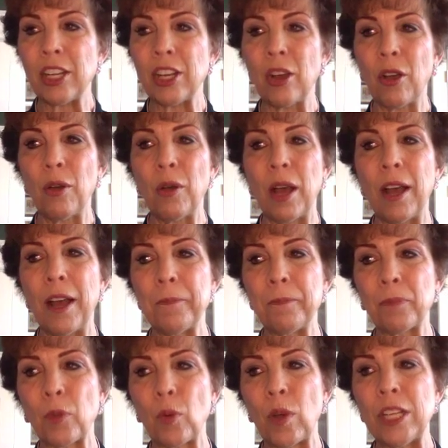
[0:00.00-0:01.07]

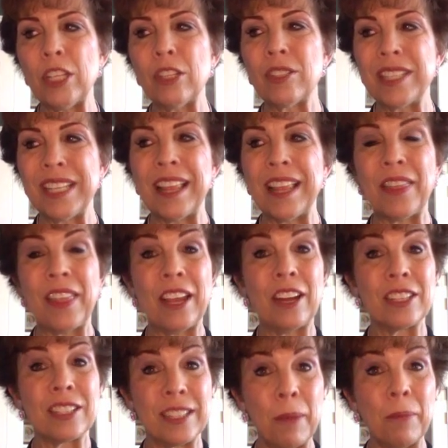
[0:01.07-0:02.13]
When you see that there
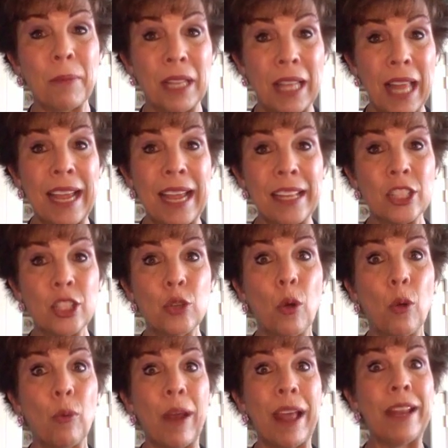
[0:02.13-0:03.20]
are some clients who
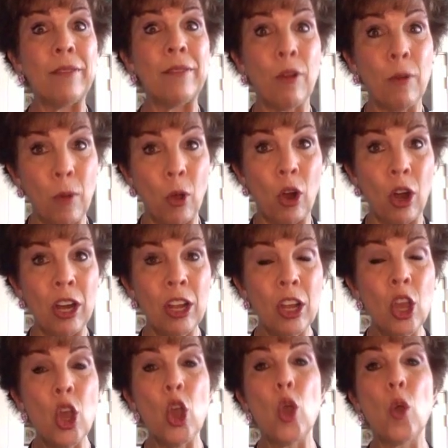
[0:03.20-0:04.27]
are ready for more,
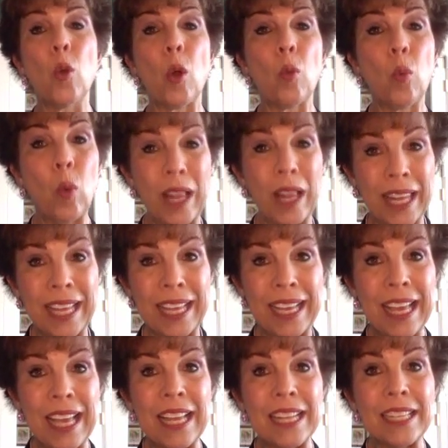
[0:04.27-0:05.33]
who are
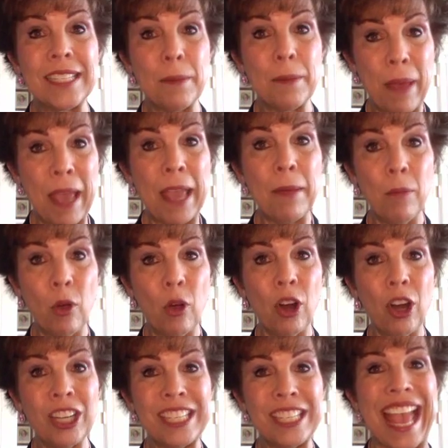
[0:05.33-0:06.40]
willing to pay
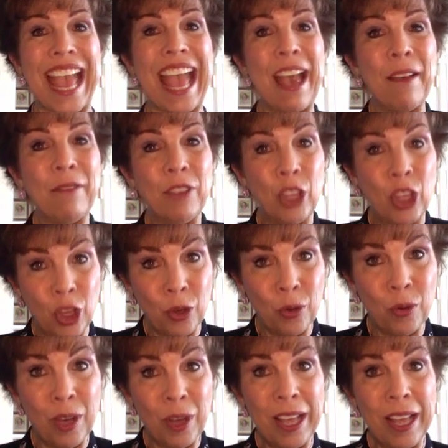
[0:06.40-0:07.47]
more to have you